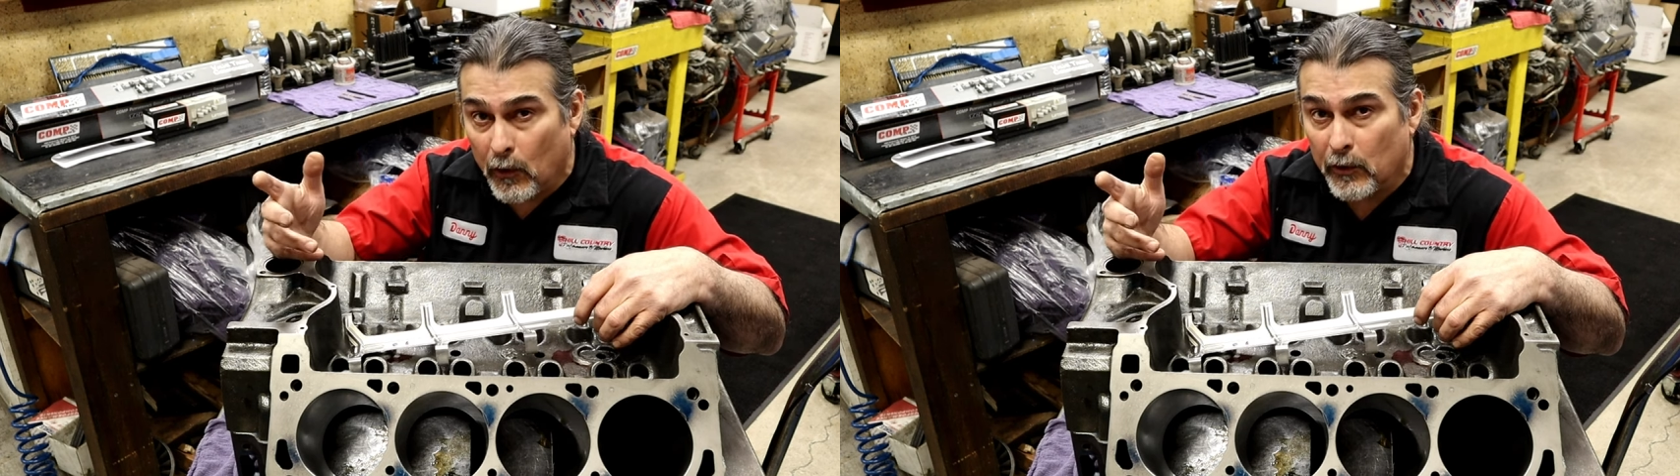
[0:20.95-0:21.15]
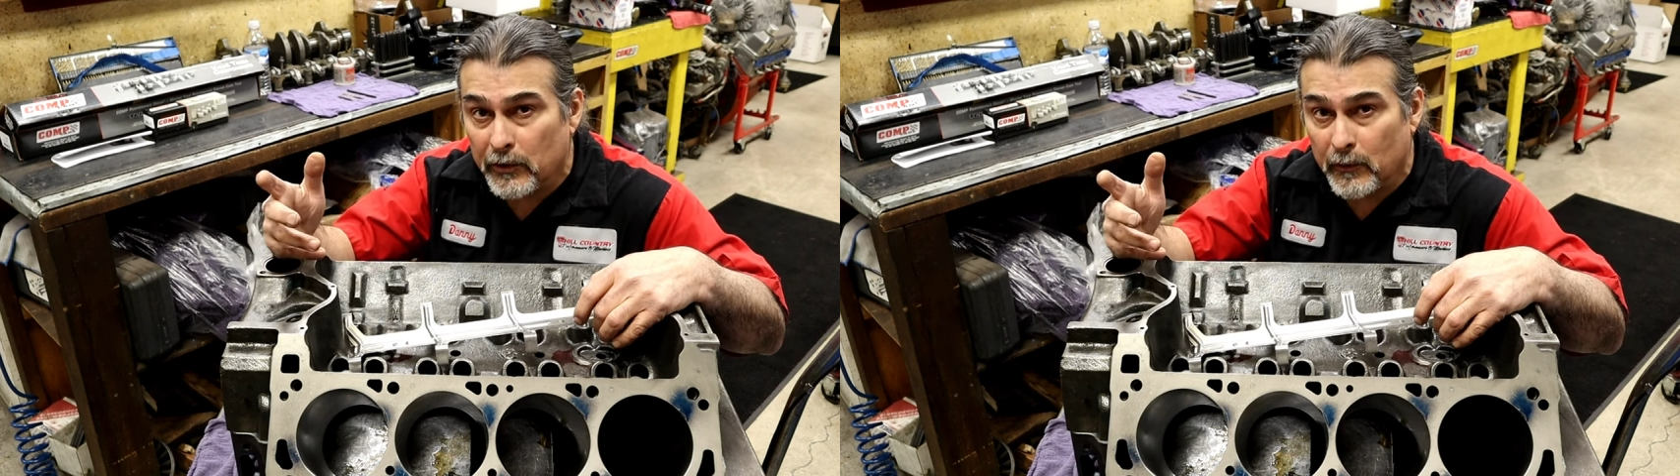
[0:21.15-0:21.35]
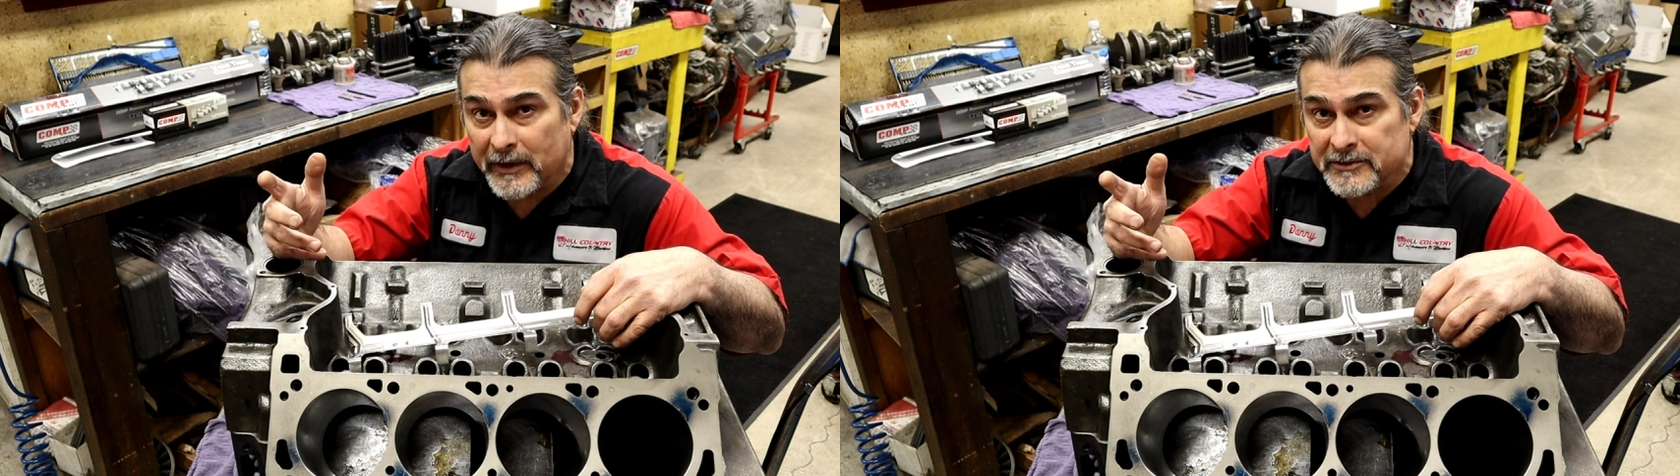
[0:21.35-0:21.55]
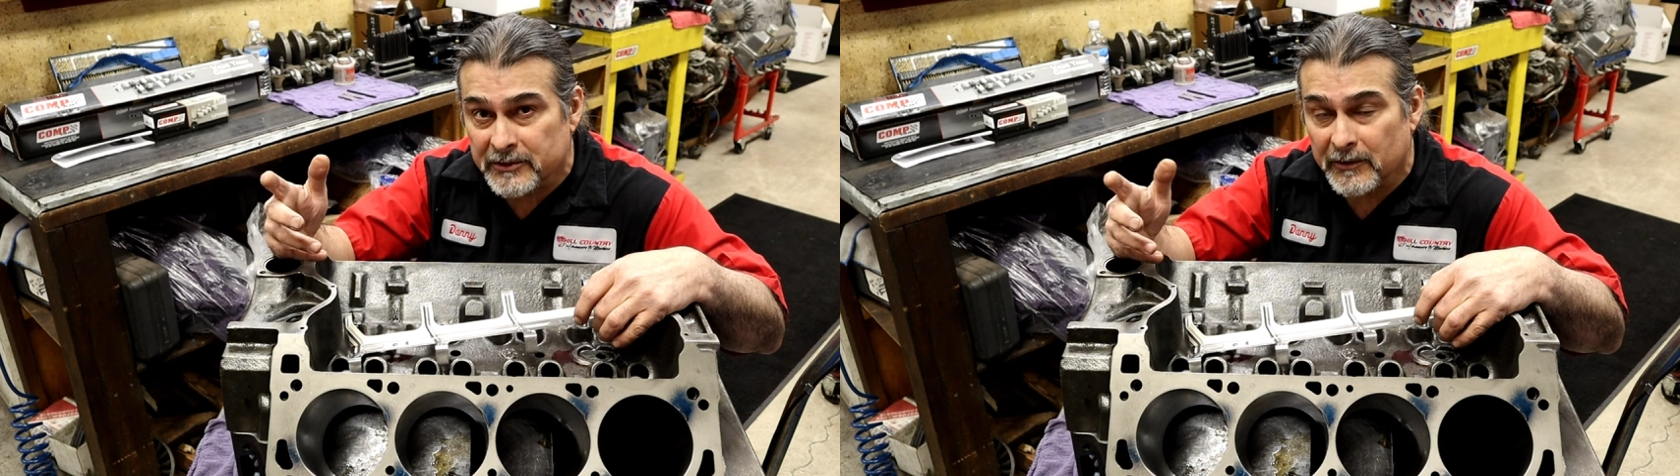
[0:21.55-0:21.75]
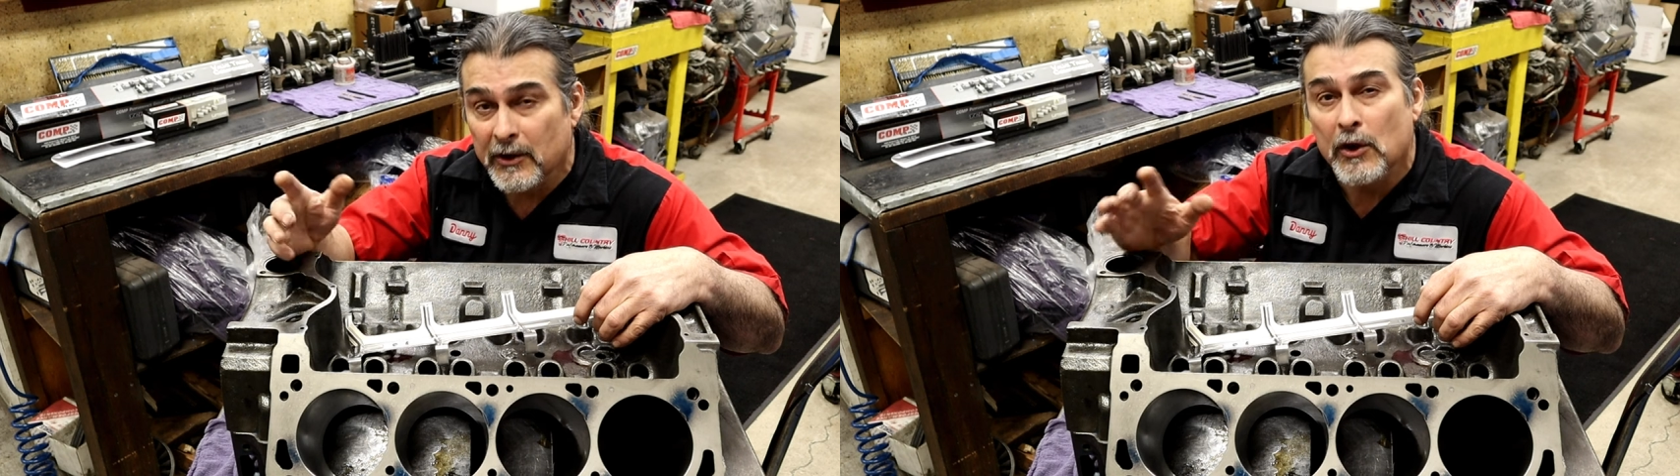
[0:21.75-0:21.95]
or a
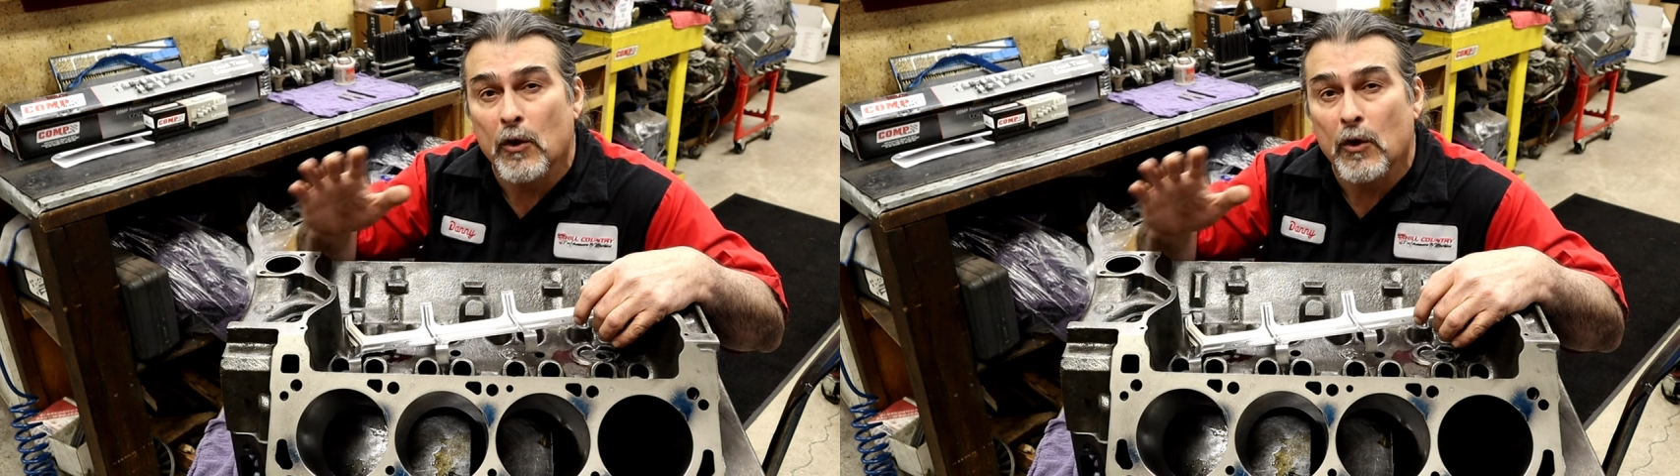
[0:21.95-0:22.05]
Windsor.